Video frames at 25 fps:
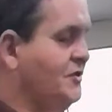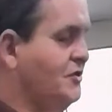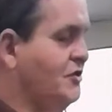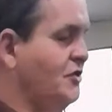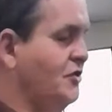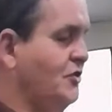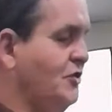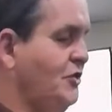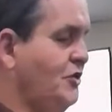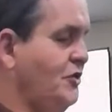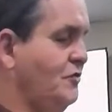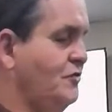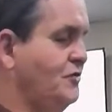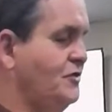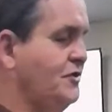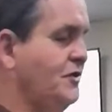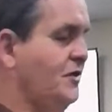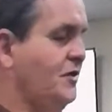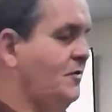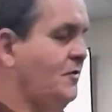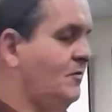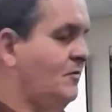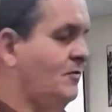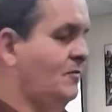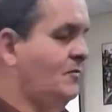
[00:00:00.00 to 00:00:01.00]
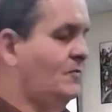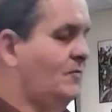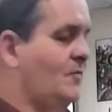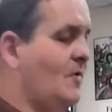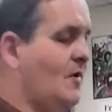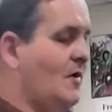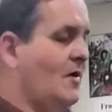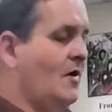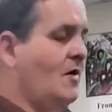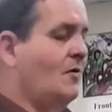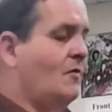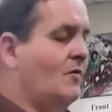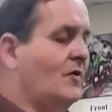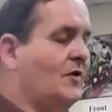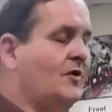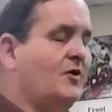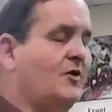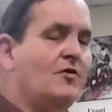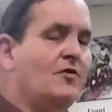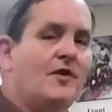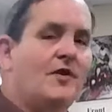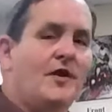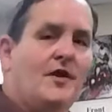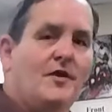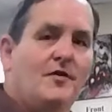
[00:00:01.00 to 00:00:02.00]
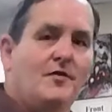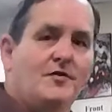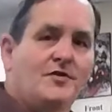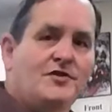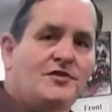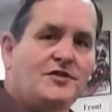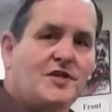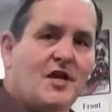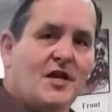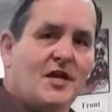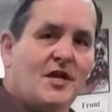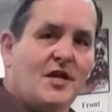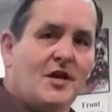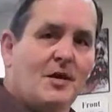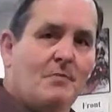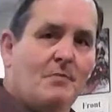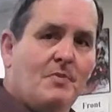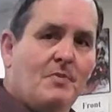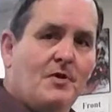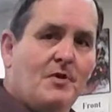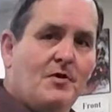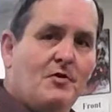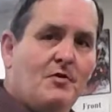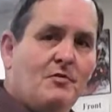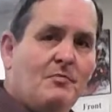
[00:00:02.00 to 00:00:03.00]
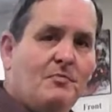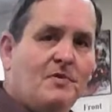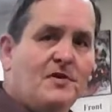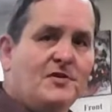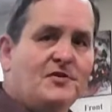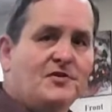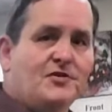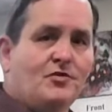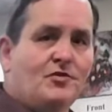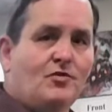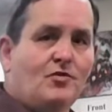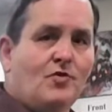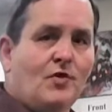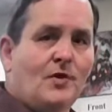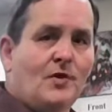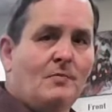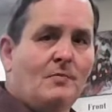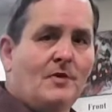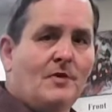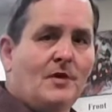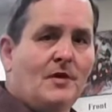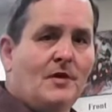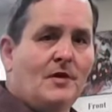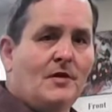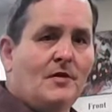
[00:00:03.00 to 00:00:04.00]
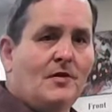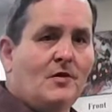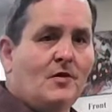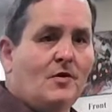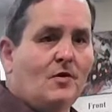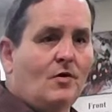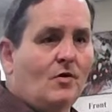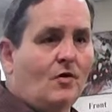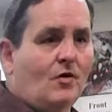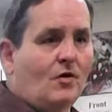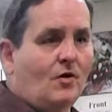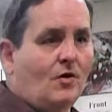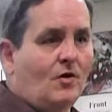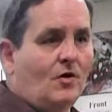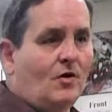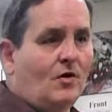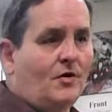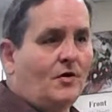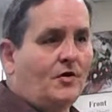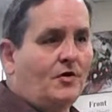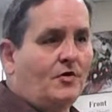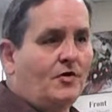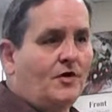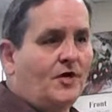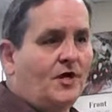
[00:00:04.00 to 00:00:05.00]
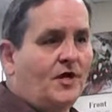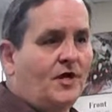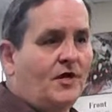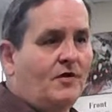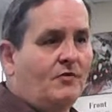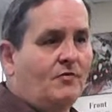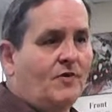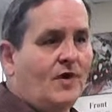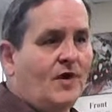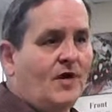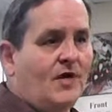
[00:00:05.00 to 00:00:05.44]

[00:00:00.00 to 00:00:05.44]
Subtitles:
that you're using when you're either setting up a new piece of equipment or you're getting